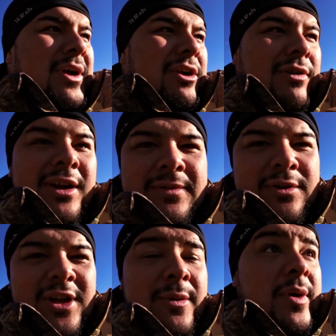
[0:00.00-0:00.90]
look around,
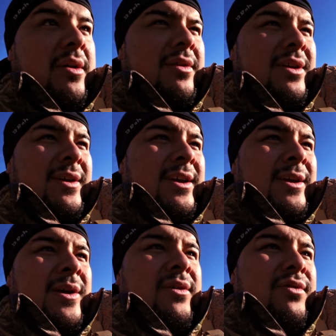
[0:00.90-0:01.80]
they'll come out,
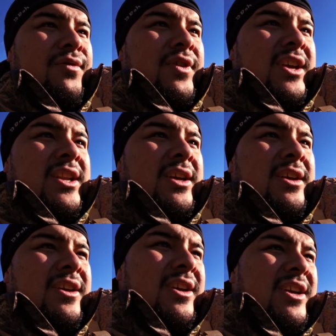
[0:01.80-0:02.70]
have a feed,
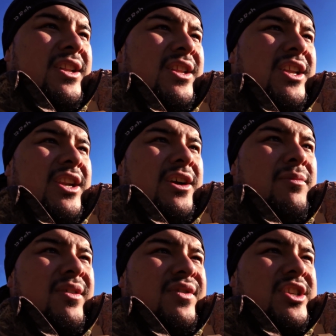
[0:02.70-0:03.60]
and then
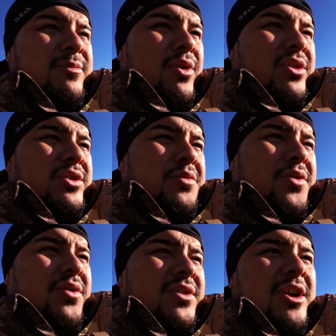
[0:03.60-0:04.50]
if they spot us or
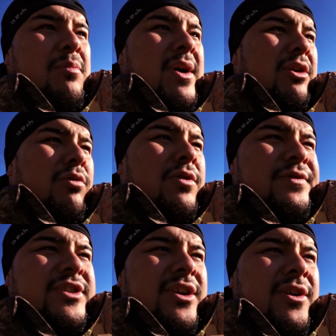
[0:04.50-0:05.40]
whatnot, they'll bugger
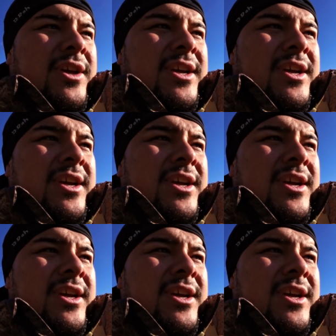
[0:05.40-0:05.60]
off. So